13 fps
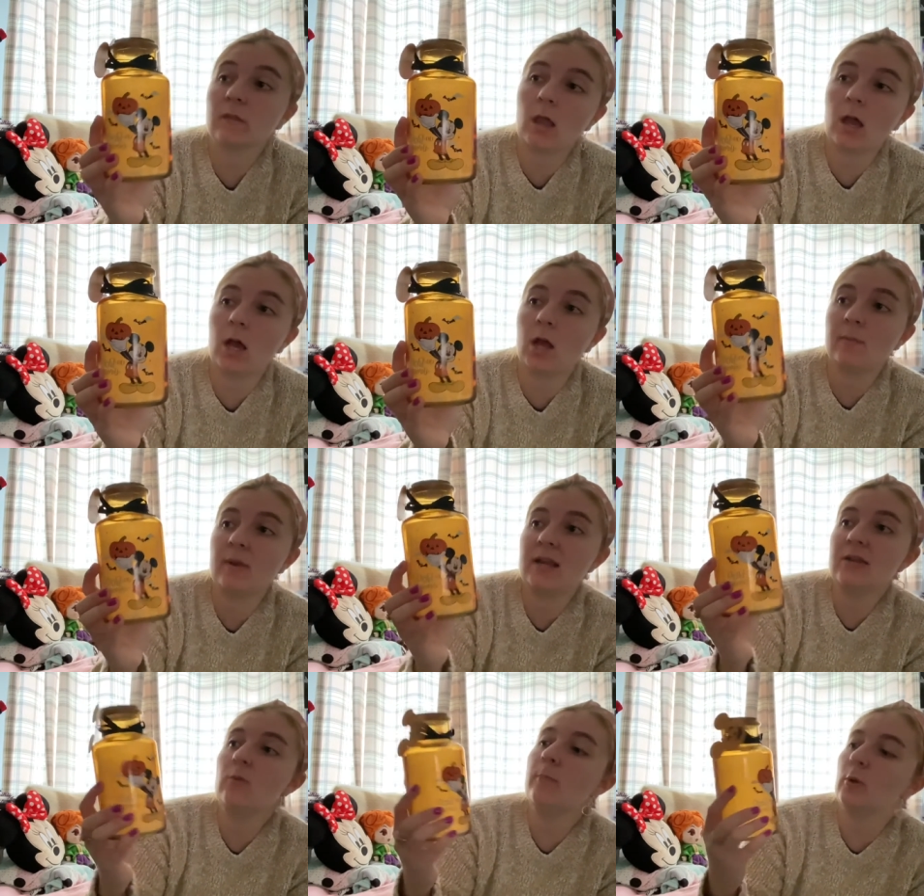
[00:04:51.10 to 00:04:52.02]
um,
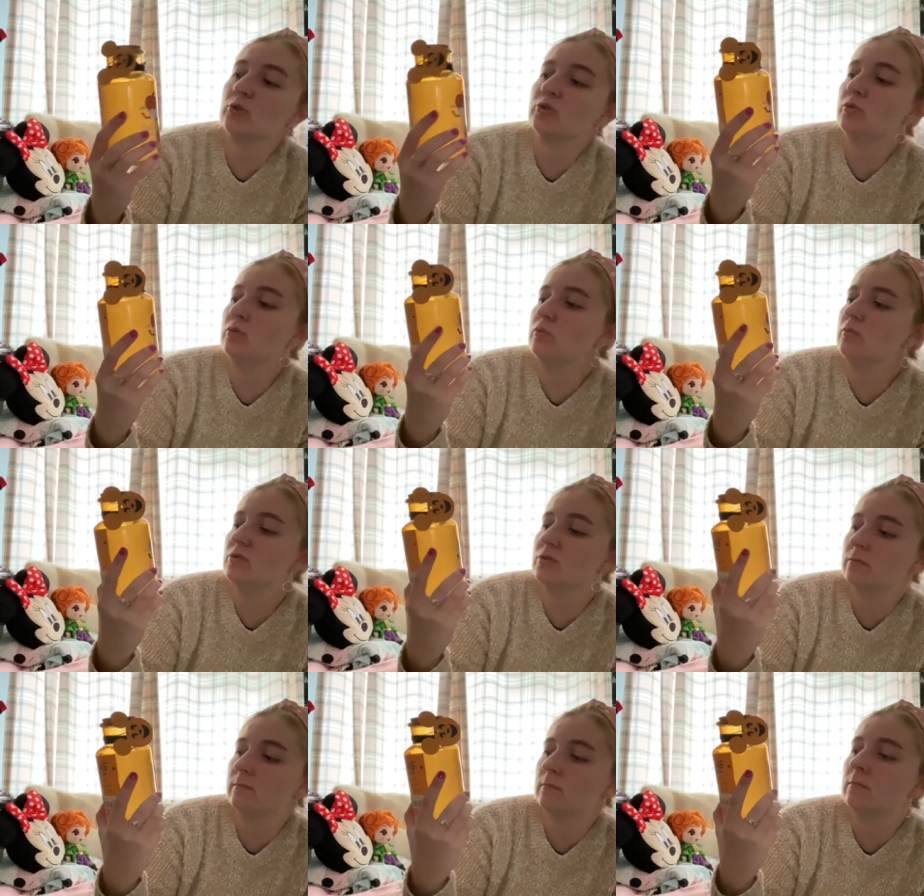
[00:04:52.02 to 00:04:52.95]
little bottles
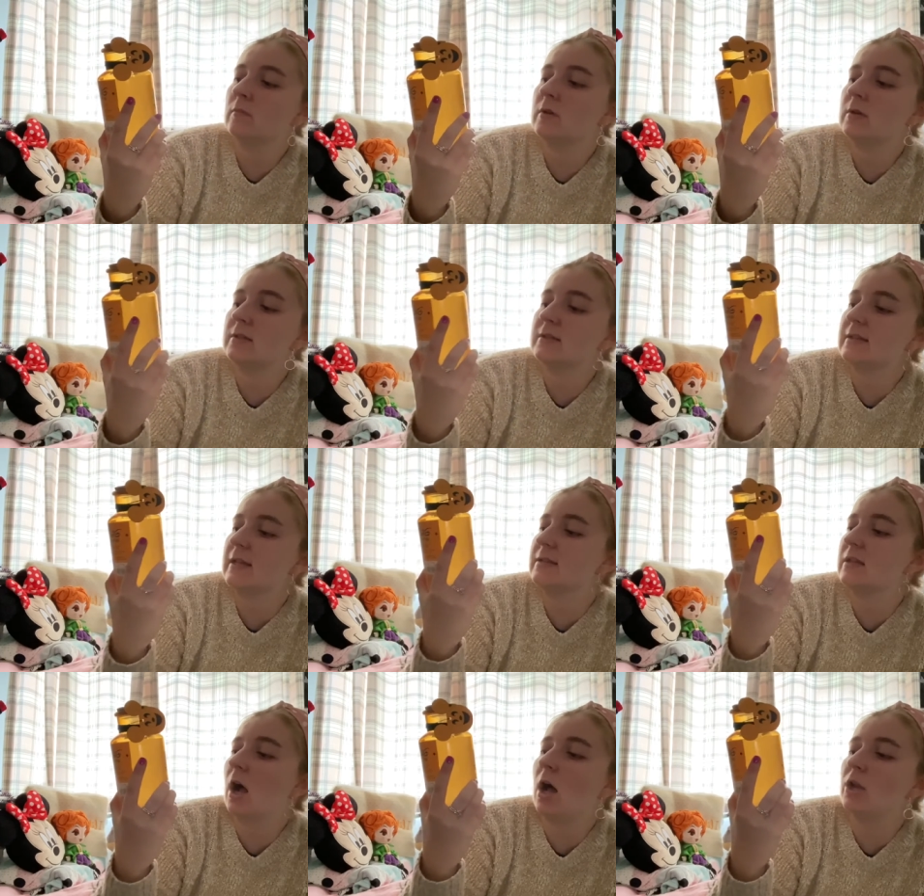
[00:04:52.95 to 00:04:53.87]
and it
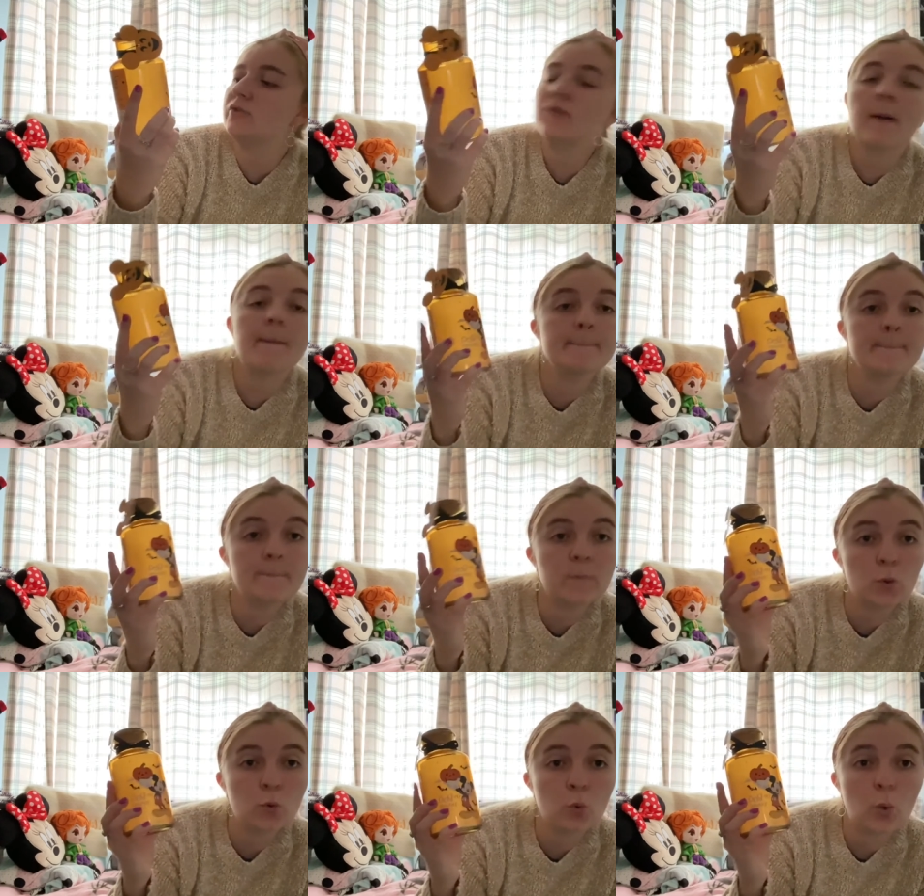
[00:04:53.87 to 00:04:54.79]
says
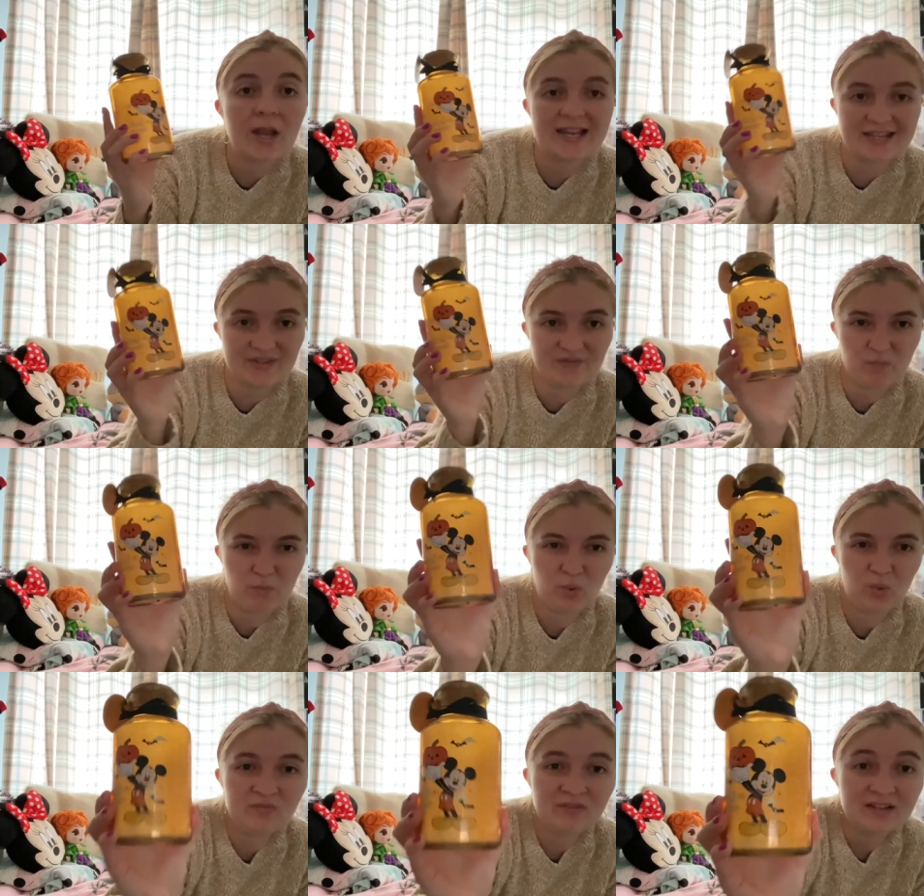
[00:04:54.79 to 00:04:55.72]

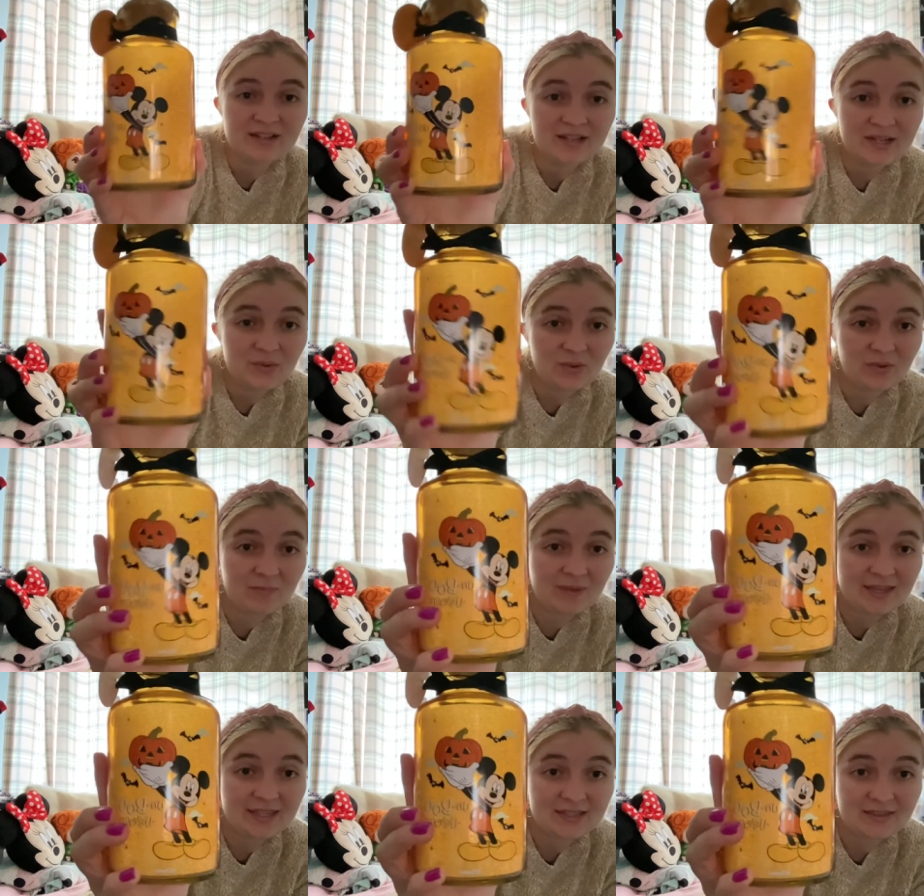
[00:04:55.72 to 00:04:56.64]
unbelievable with
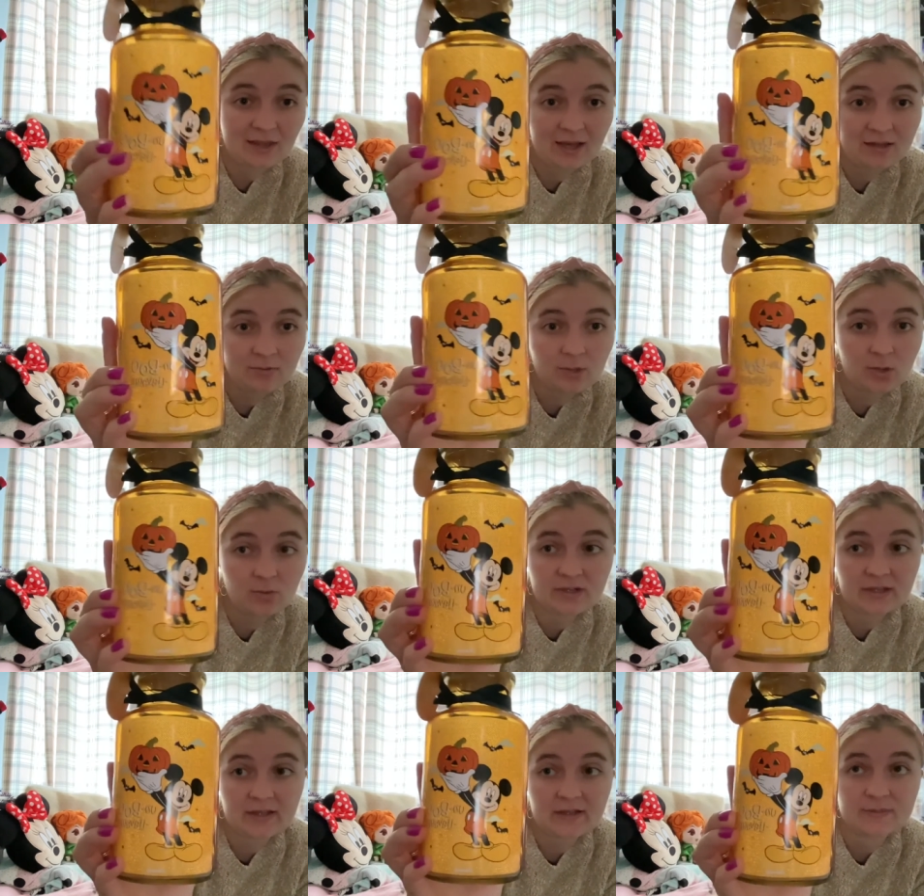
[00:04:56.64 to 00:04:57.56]
Mickey there
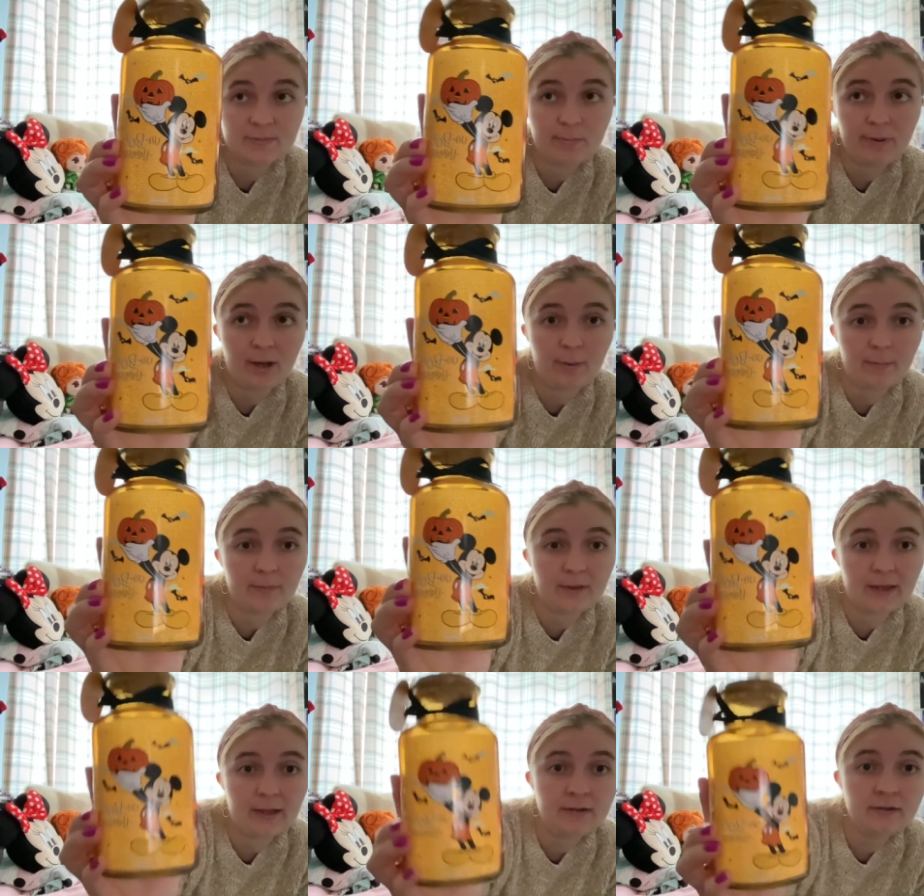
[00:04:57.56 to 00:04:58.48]
holding his
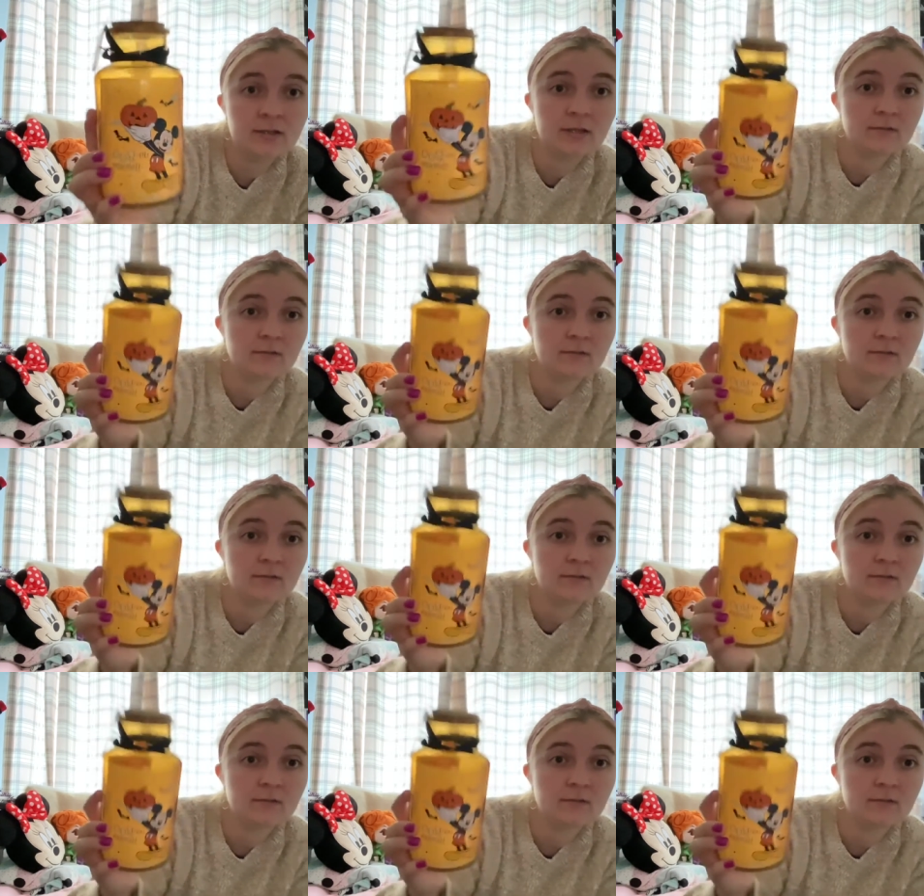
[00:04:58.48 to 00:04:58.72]
pumpkin.